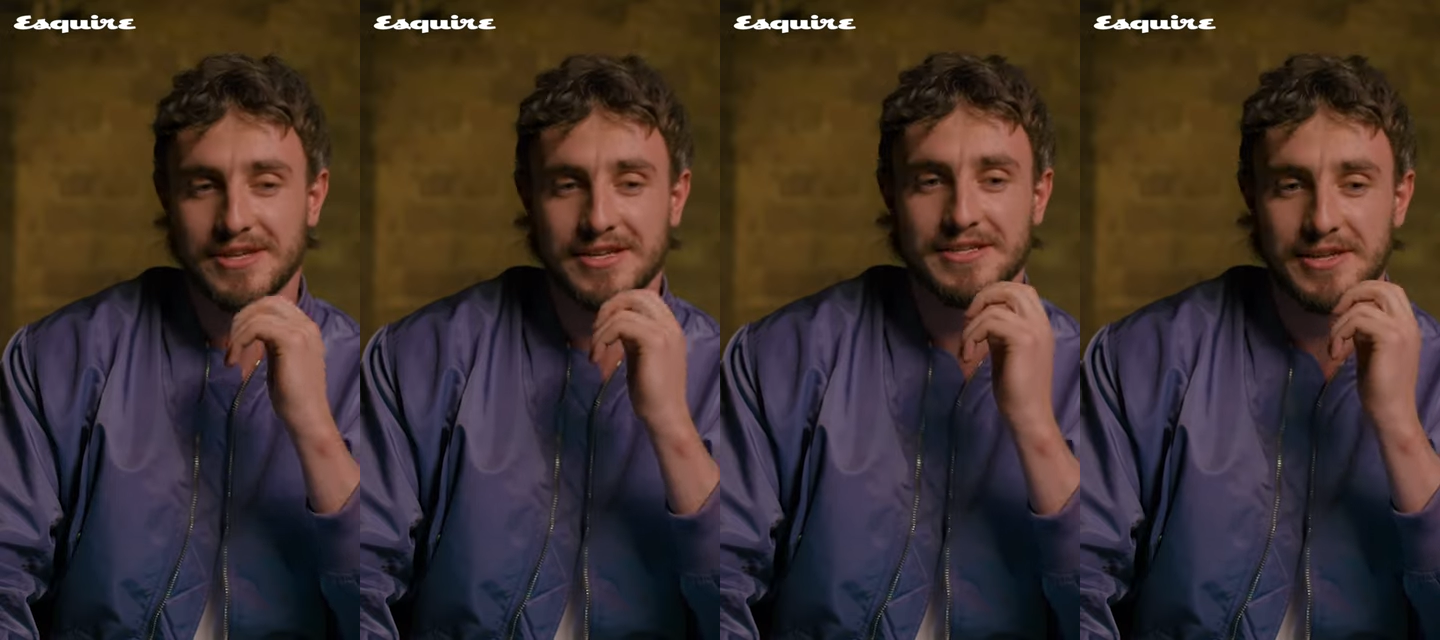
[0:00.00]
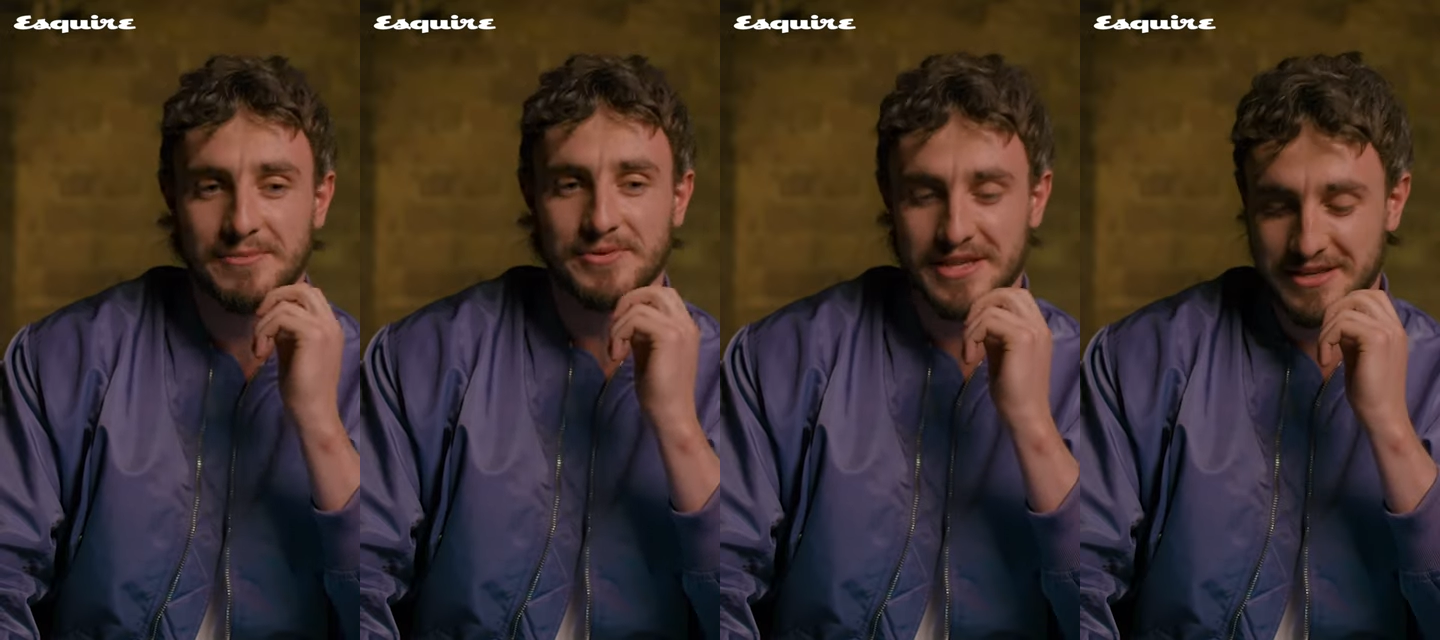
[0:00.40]

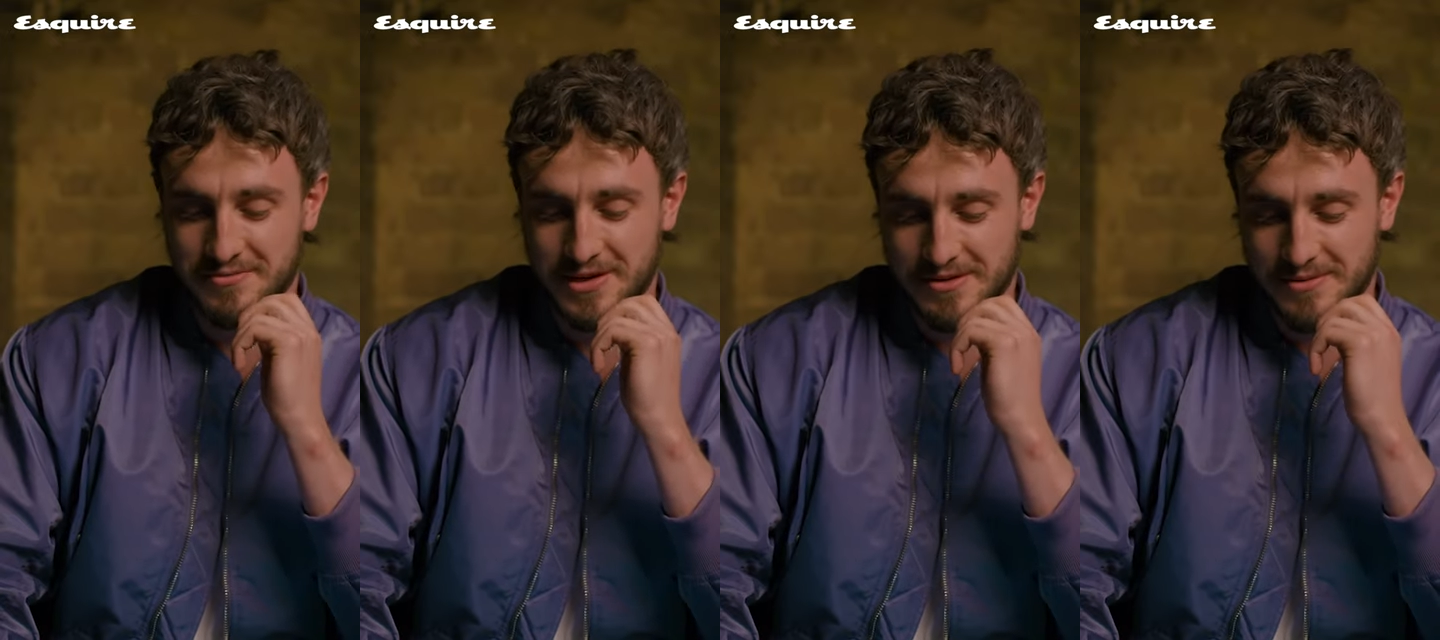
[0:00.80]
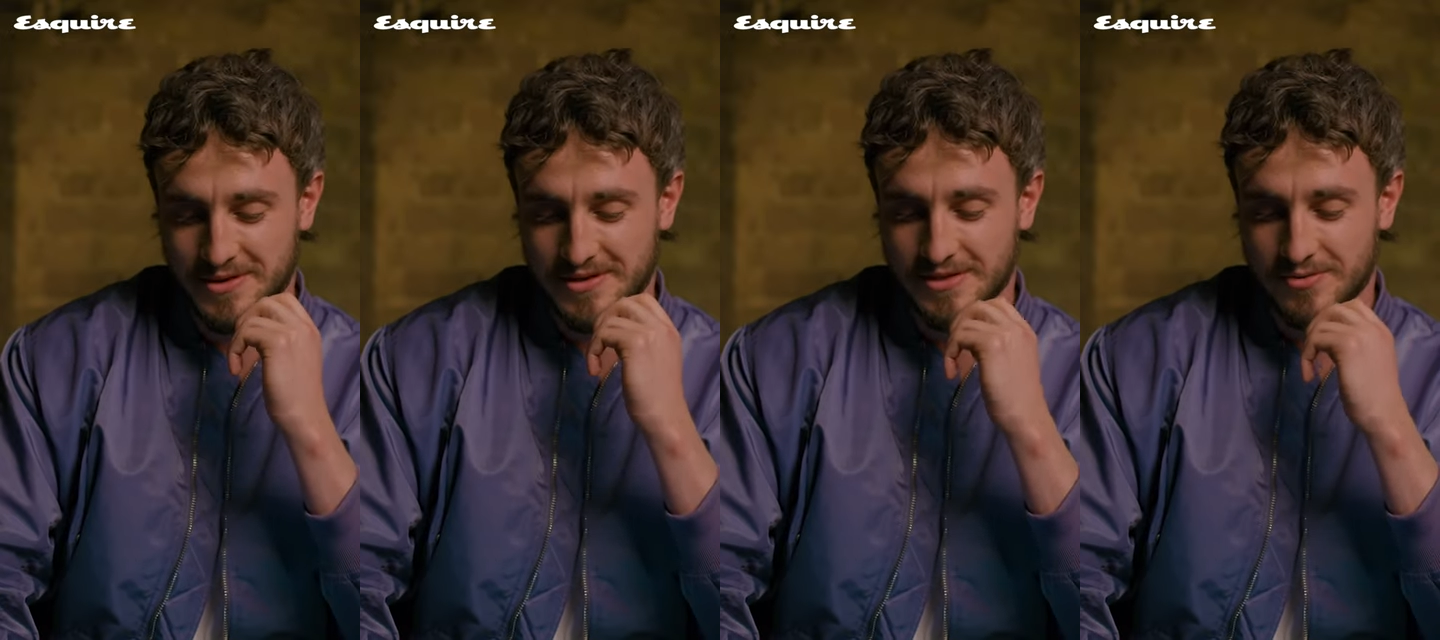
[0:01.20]
99% of my
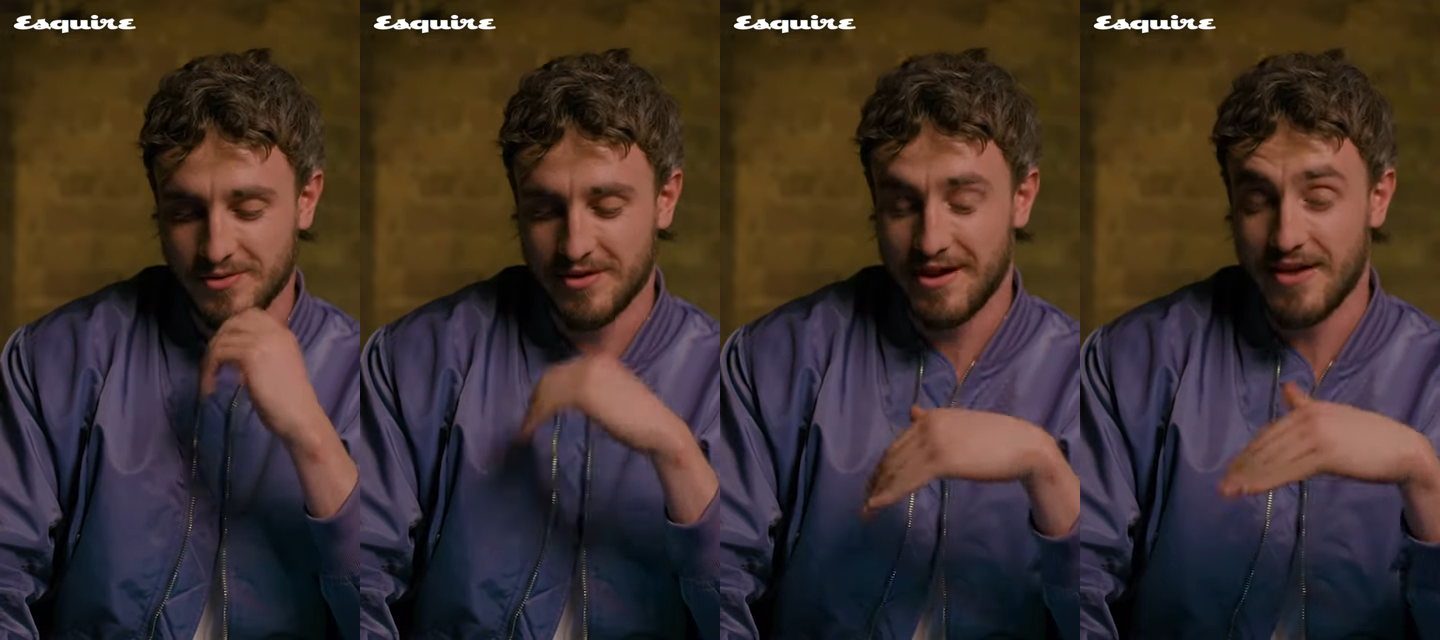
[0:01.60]
experiences with it,